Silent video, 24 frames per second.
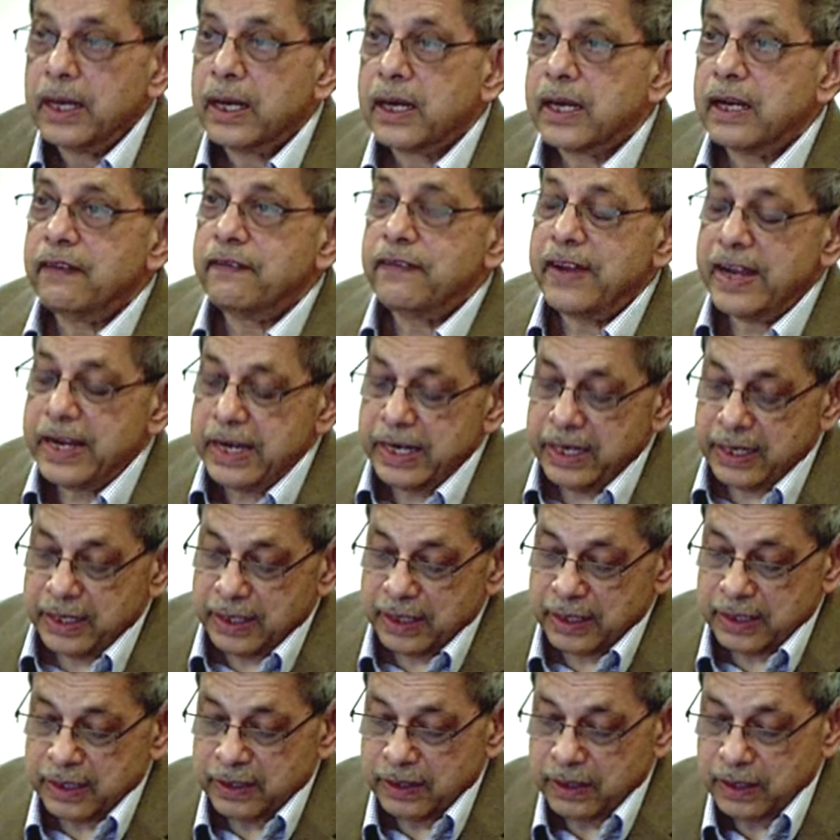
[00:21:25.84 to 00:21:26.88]

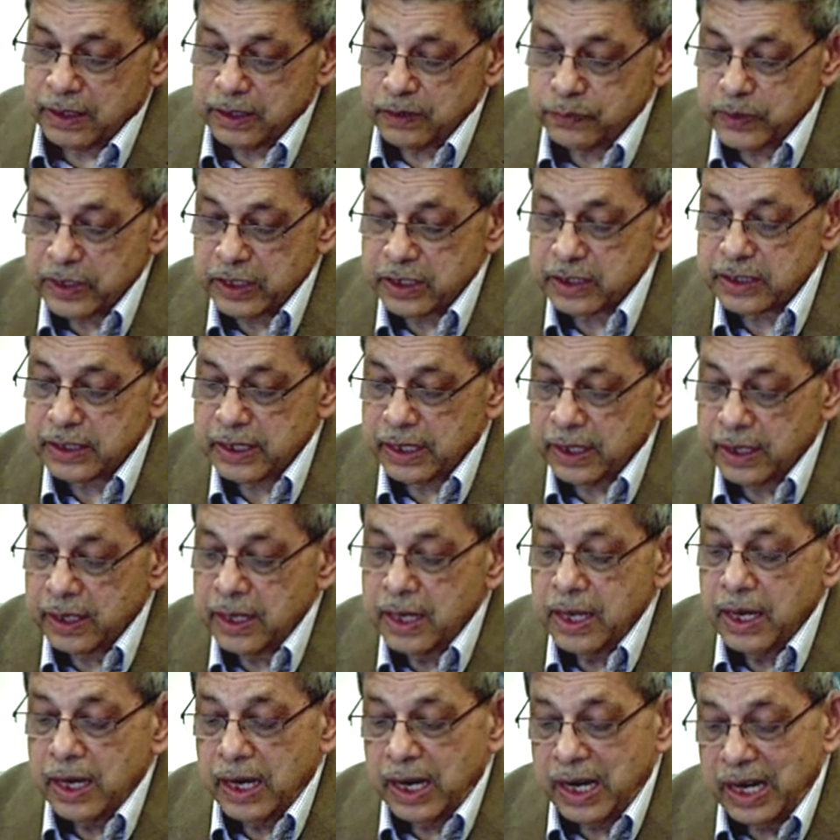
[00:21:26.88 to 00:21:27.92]
conveying in his words the
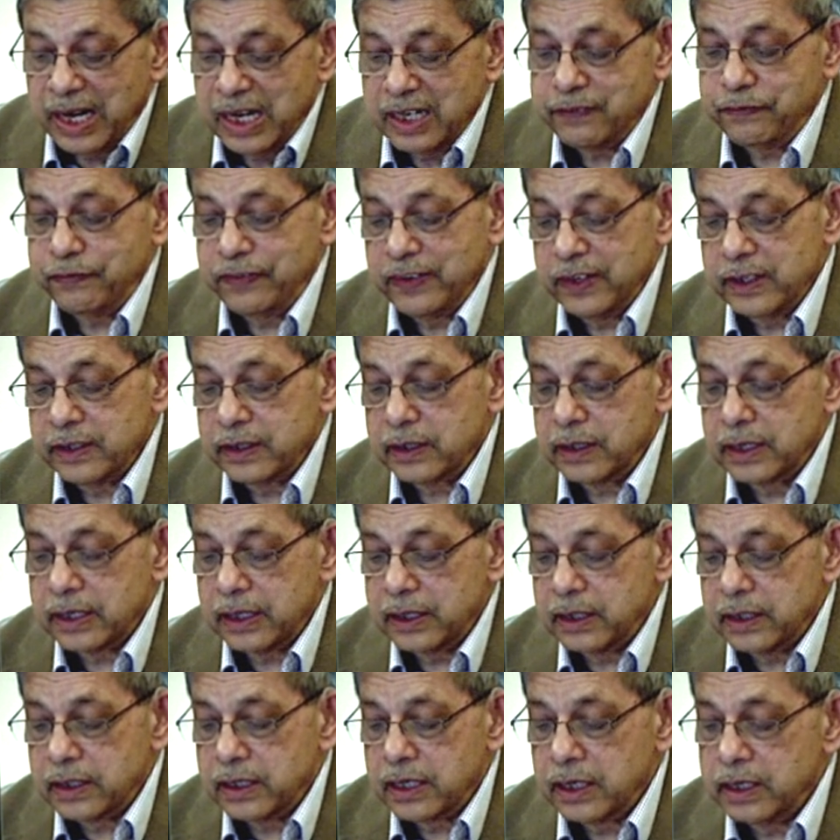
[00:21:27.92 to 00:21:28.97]
heartfelt
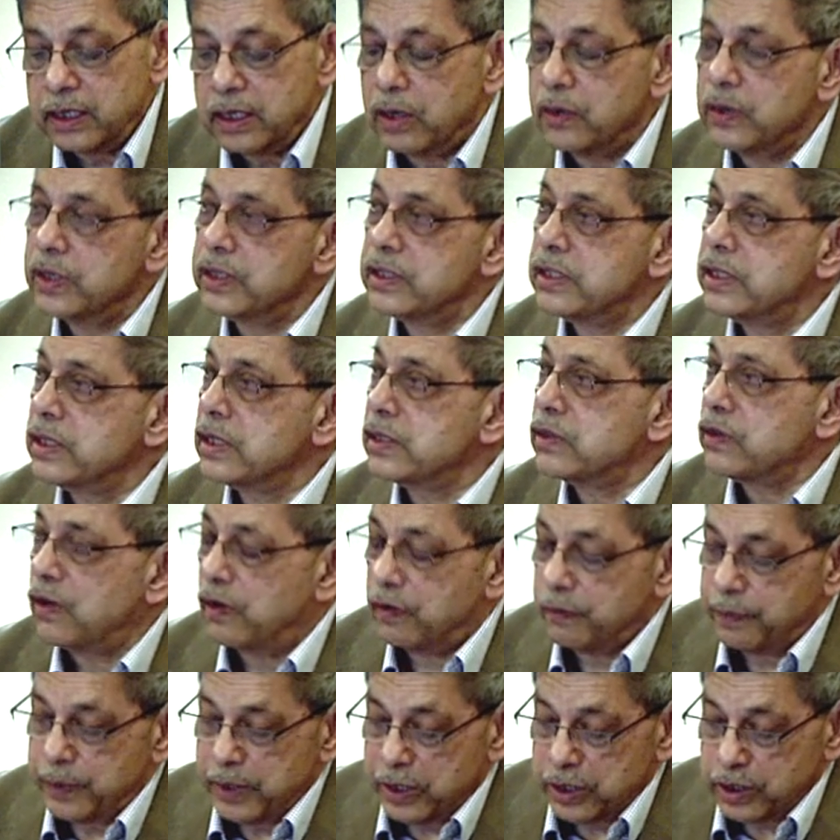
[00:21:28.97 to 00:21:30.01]
condolences
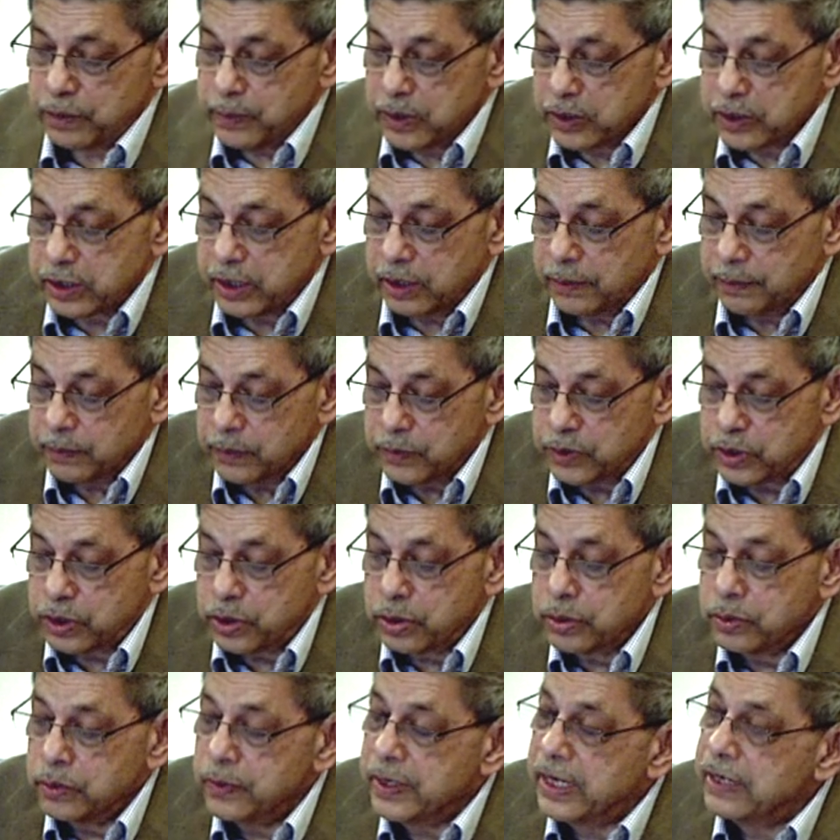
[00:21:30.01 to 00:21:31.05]
of British Muslims
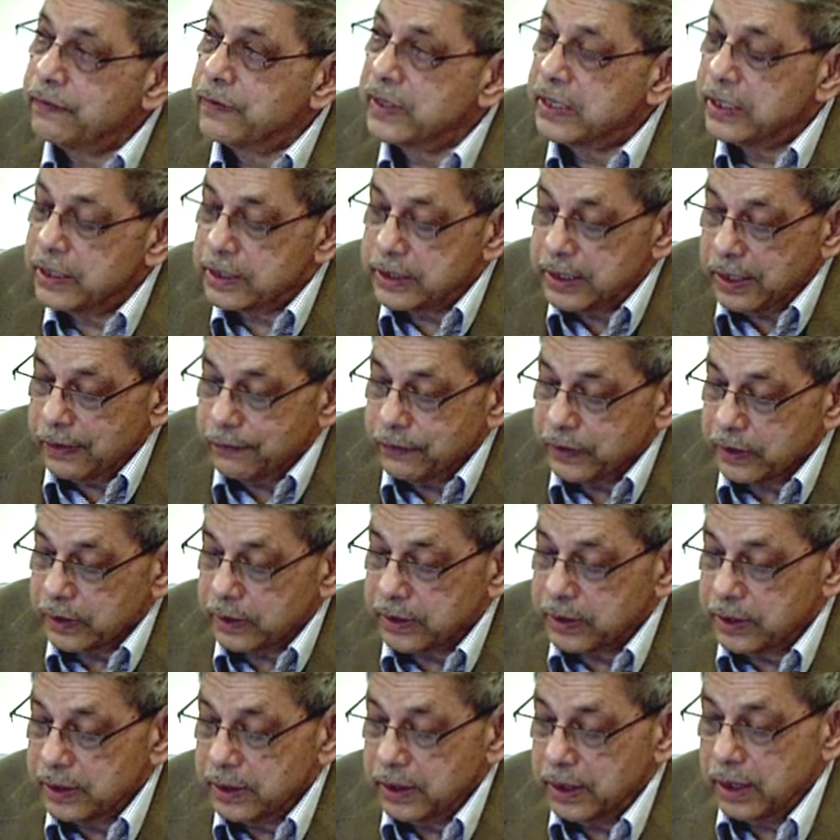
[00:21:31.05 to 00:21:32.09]
to Edward
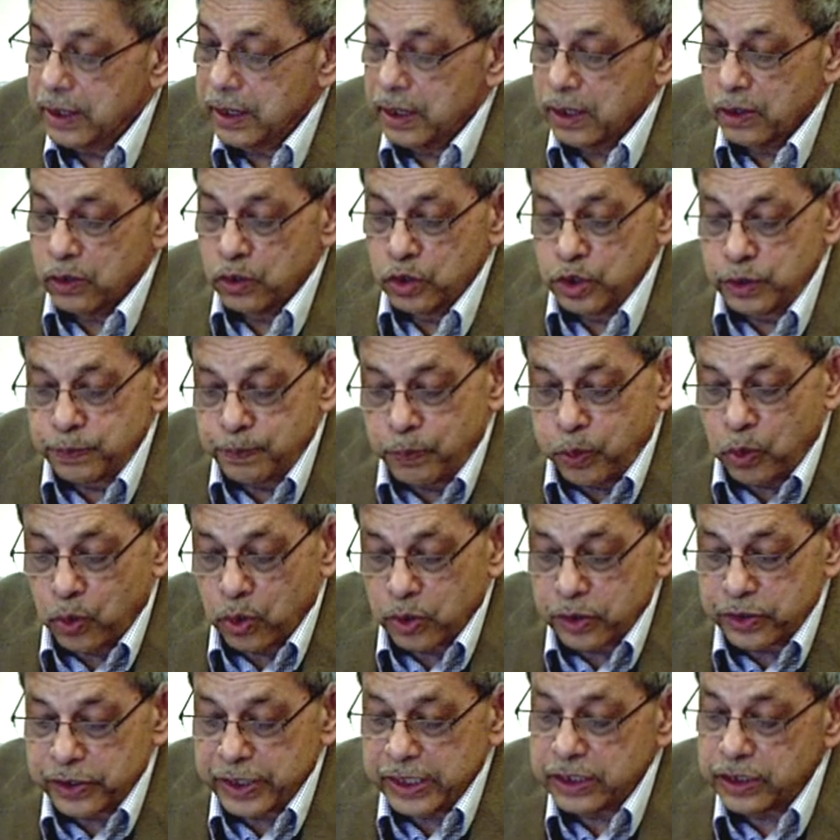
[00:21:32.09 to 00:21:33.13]
VII, whose
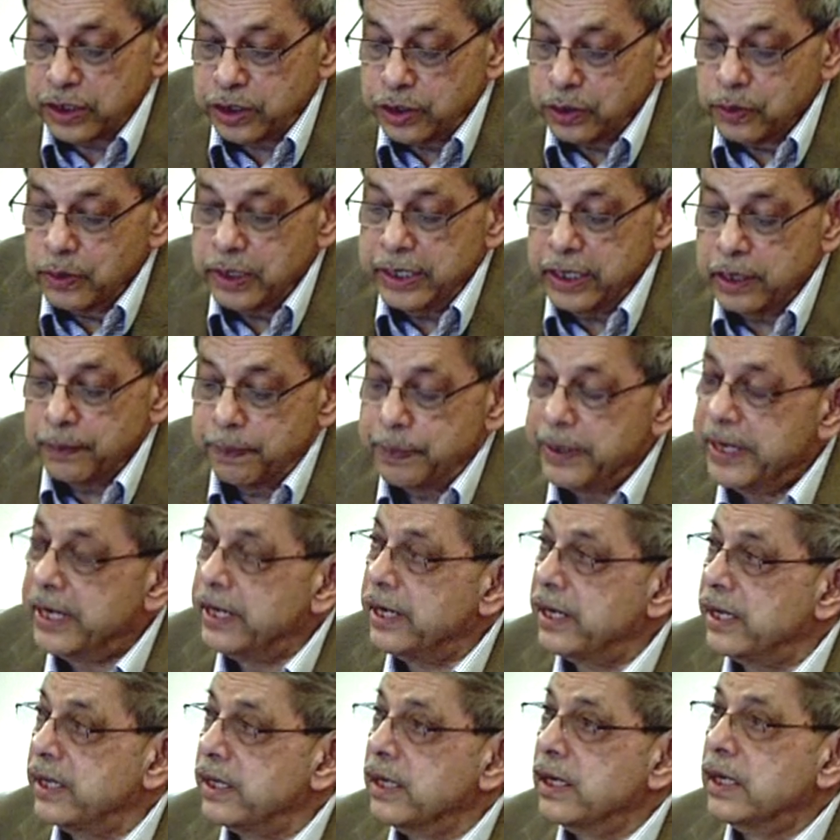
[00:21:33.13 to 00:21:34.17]
portrait duly
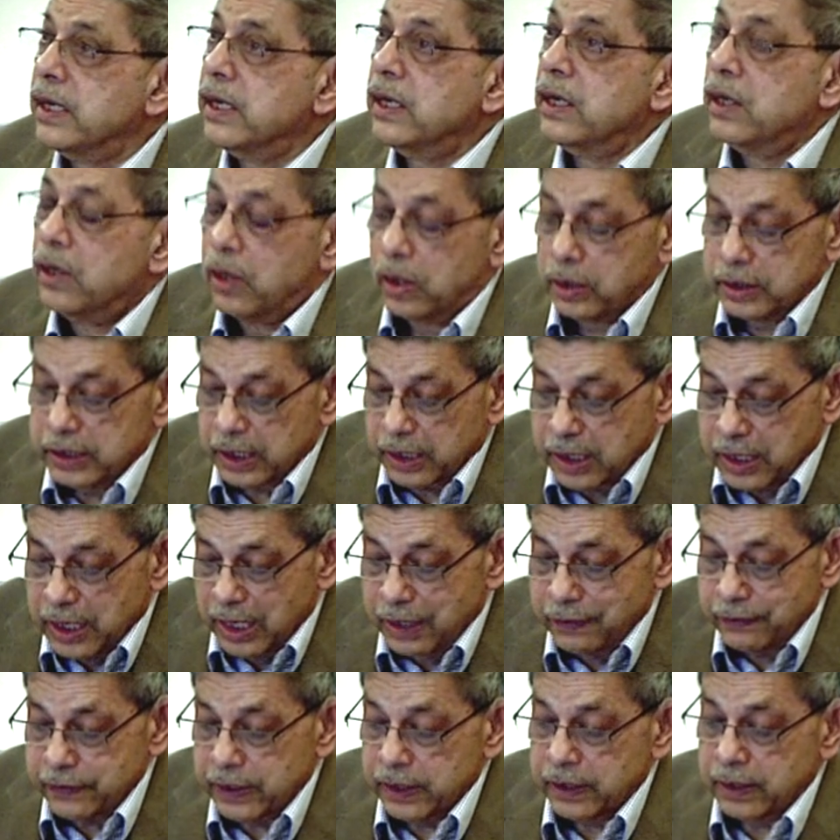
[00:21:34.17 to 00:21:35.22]
appeared on the
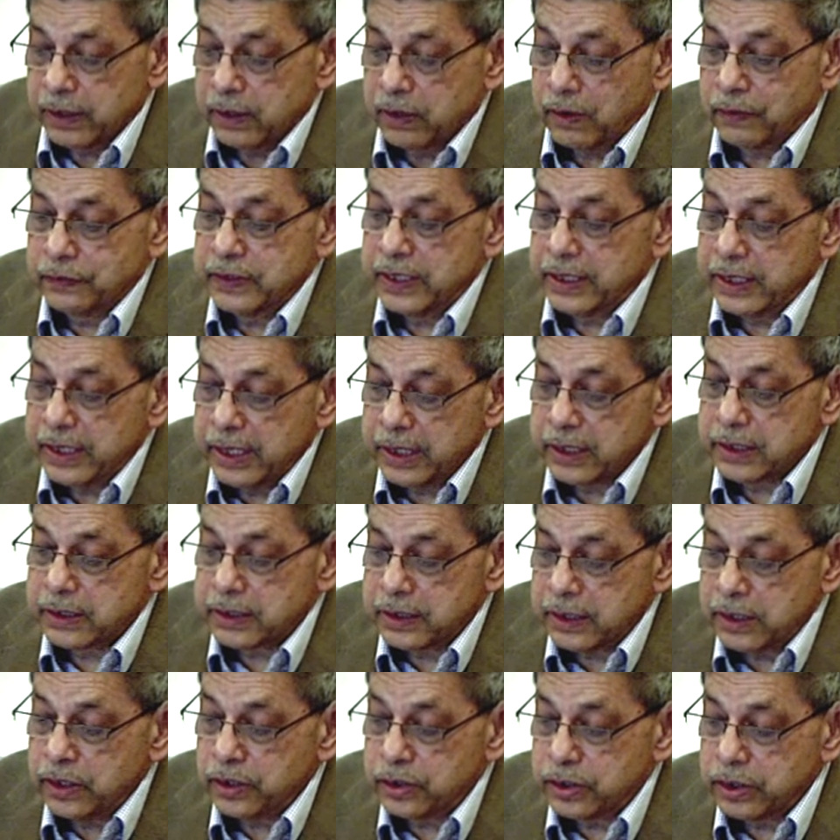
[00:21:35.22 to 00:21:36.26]
cover of the
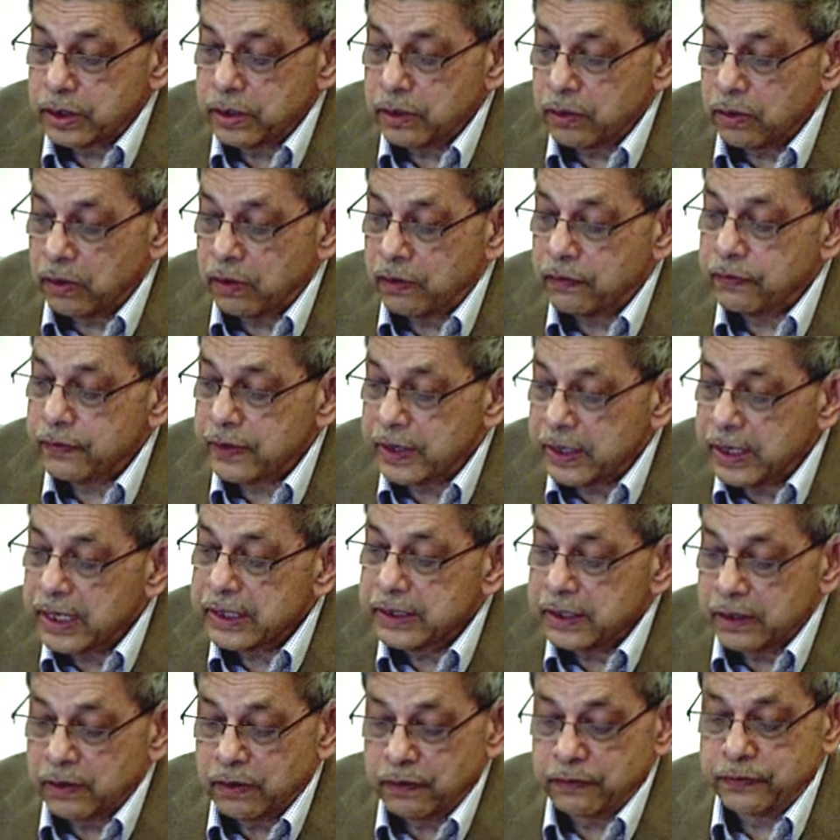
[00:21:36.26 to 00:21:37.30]
next edition of
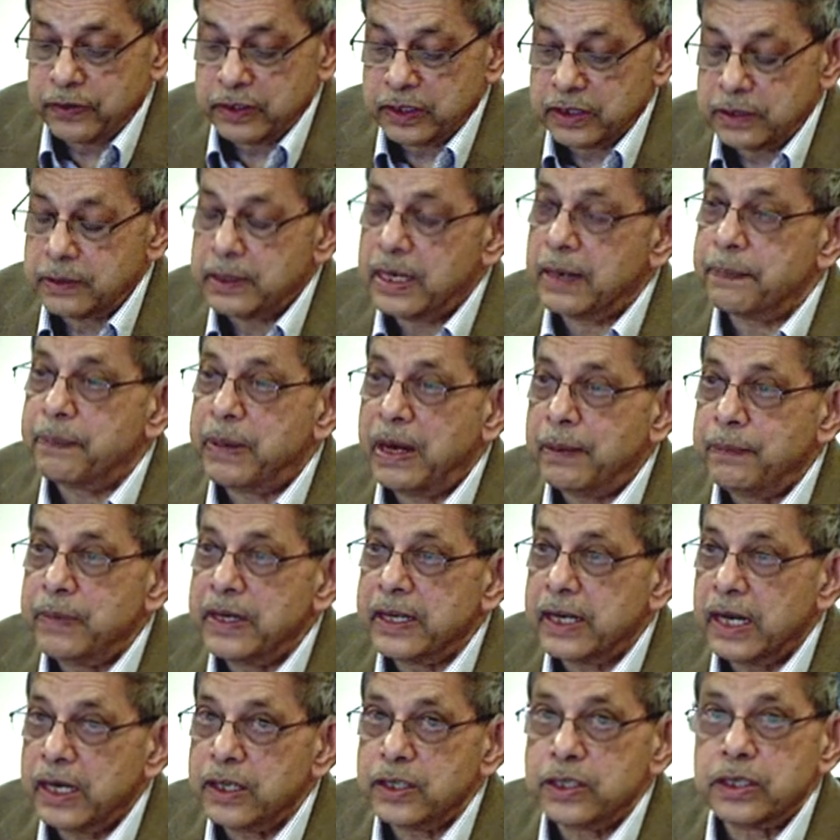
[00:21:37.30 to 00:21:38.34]
another of his
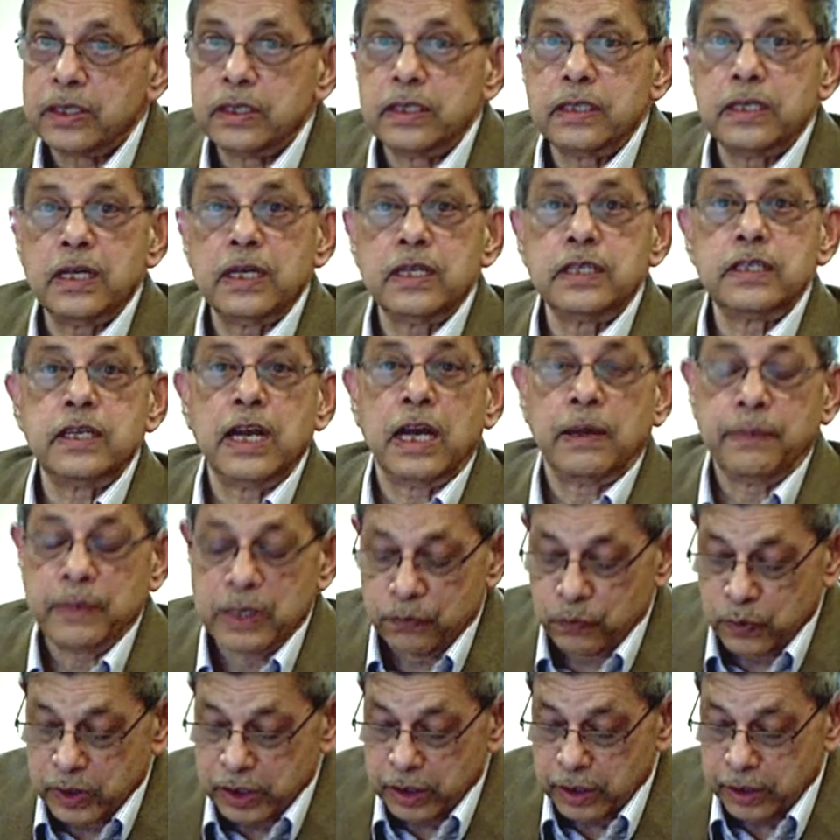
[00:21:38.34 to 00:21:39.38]
publications,
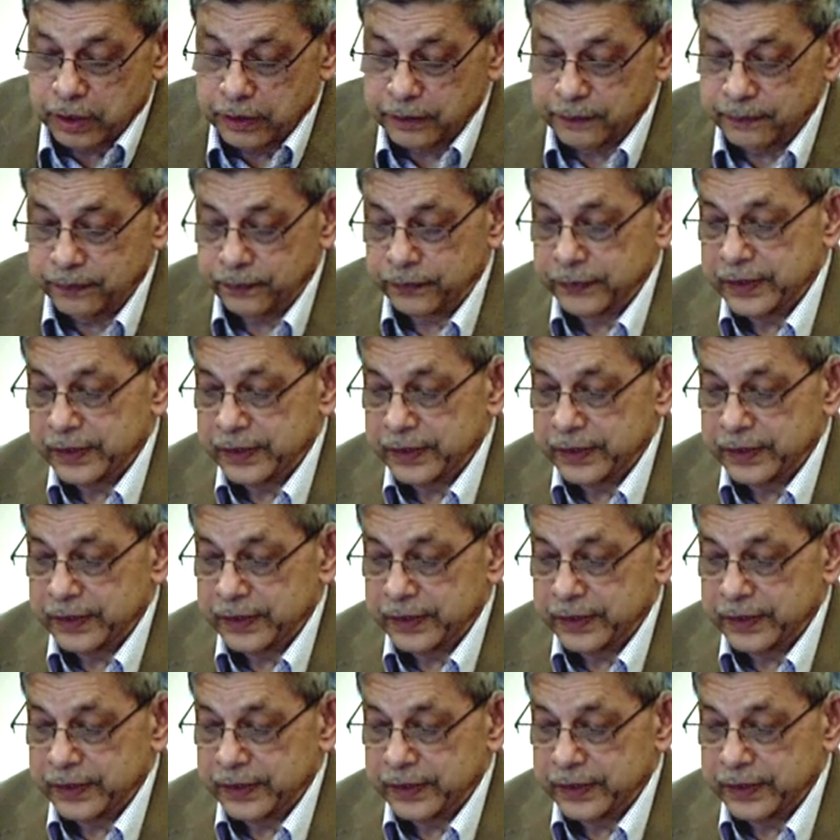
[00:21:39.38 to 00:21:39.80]
Islamic World.